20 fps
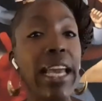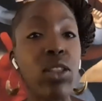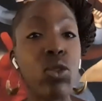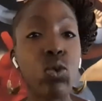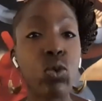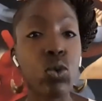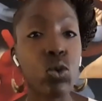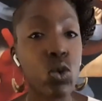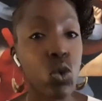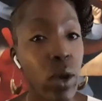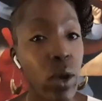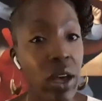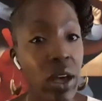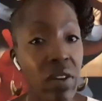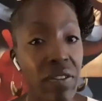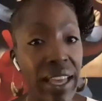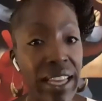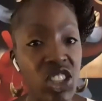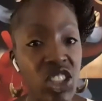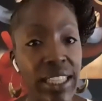K through
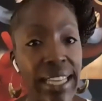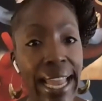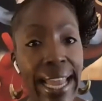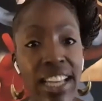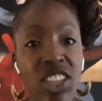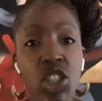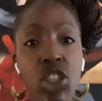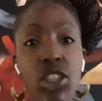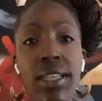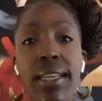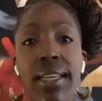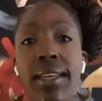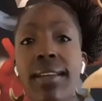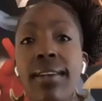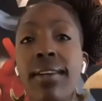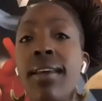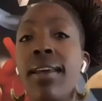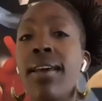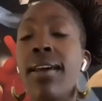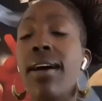12
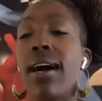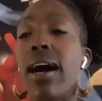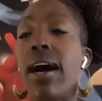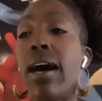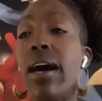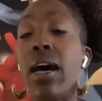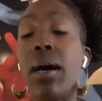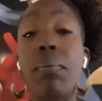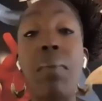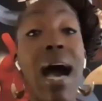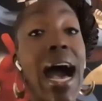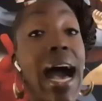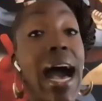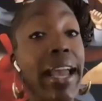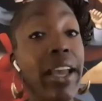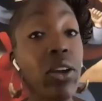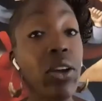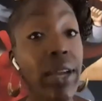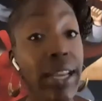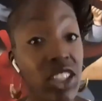education,
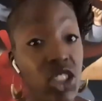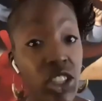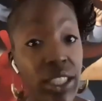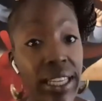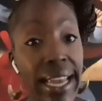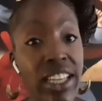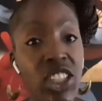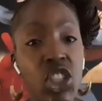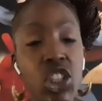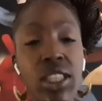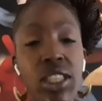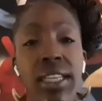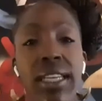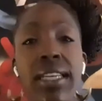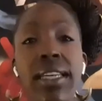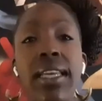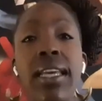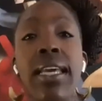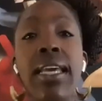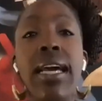higher
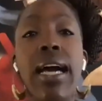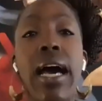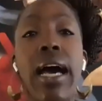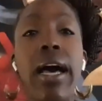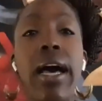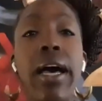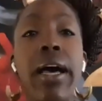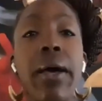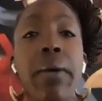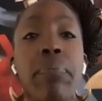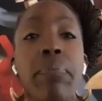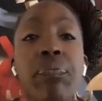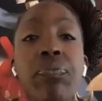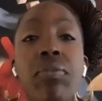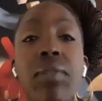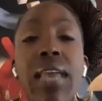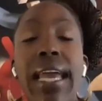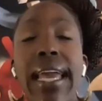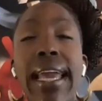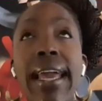education,
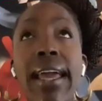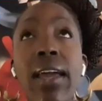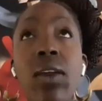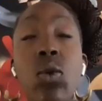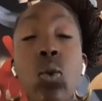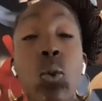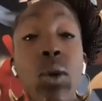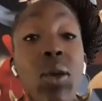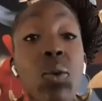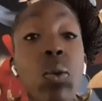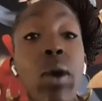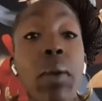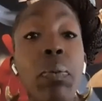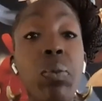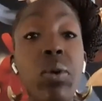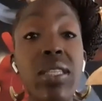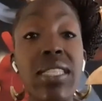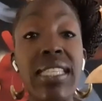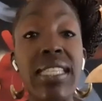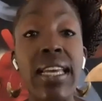and we
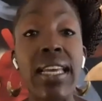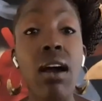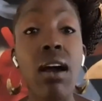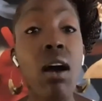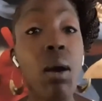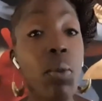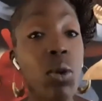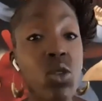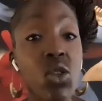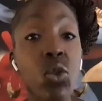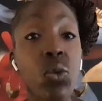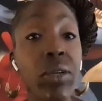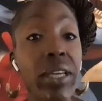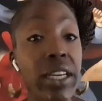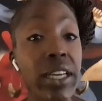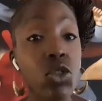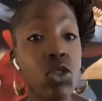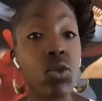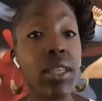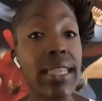represent almost
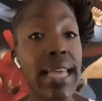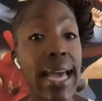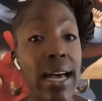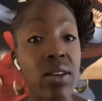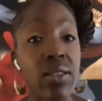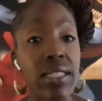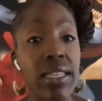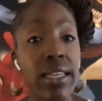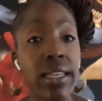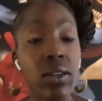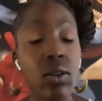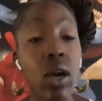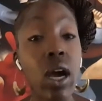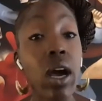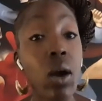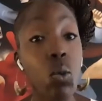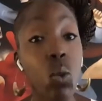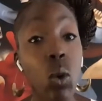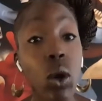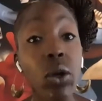
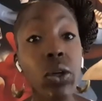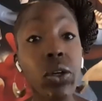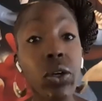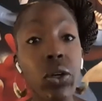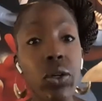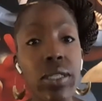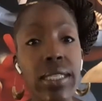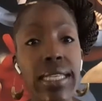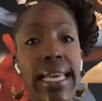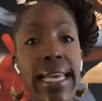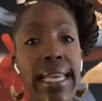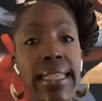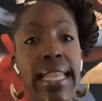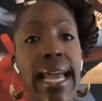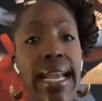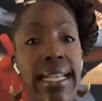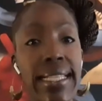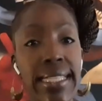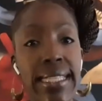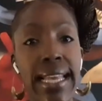300,000 workers
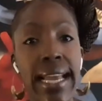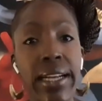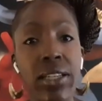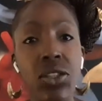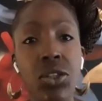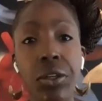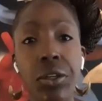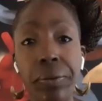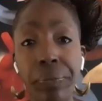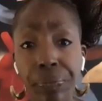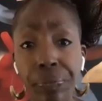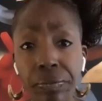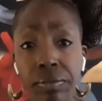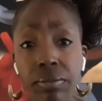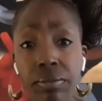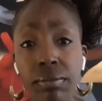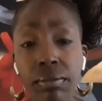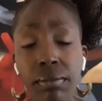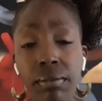in that sector.